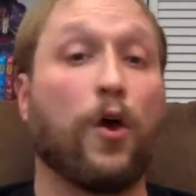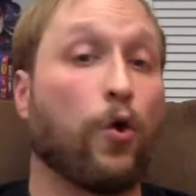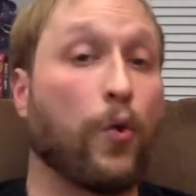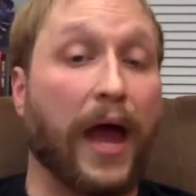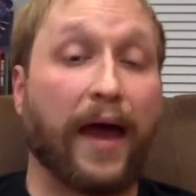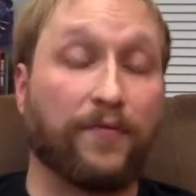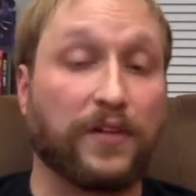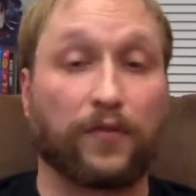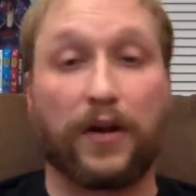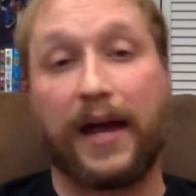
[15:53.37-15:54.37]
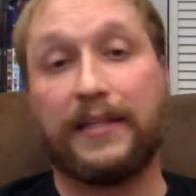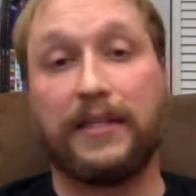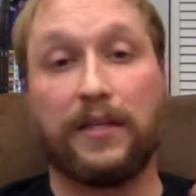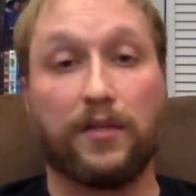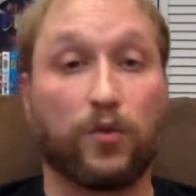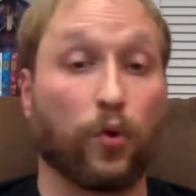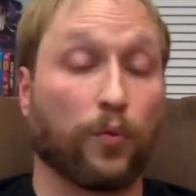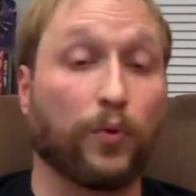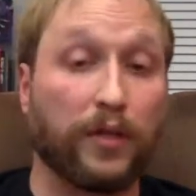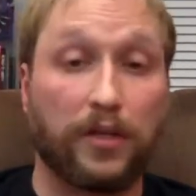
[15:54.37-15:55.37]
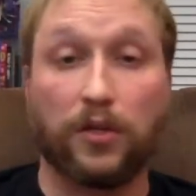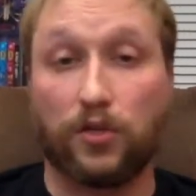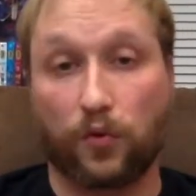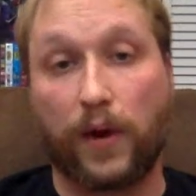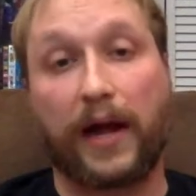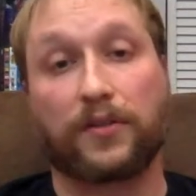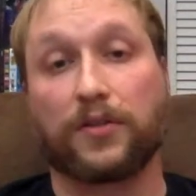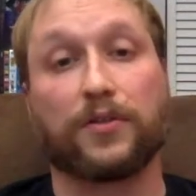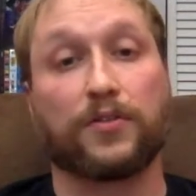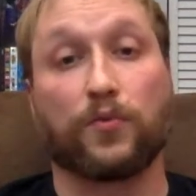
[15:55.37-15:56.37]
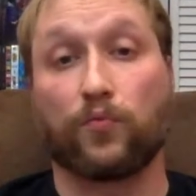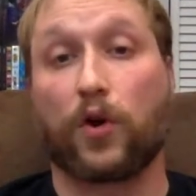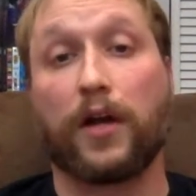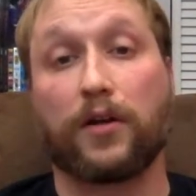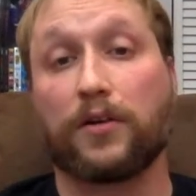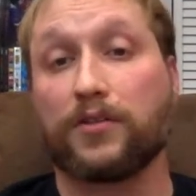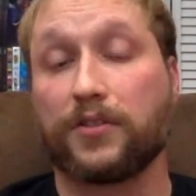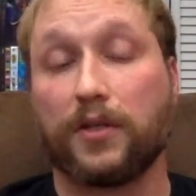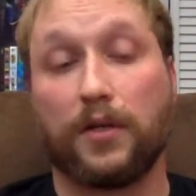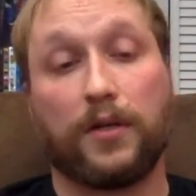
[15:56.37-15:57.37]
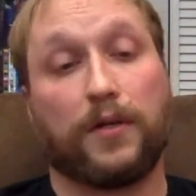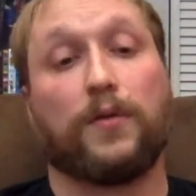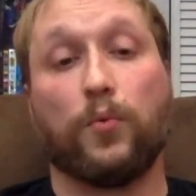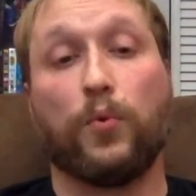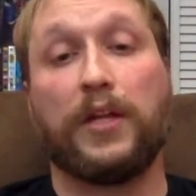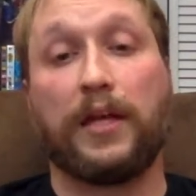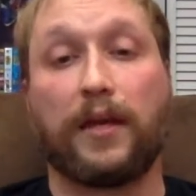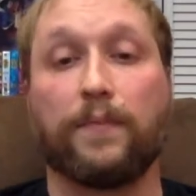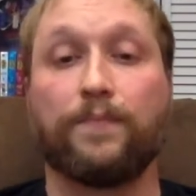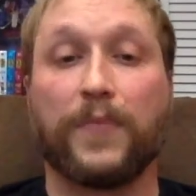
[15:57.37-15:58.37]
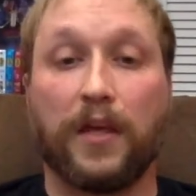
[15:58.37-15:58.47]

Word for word: who have different ideas, who are really good directors and writers. We need it.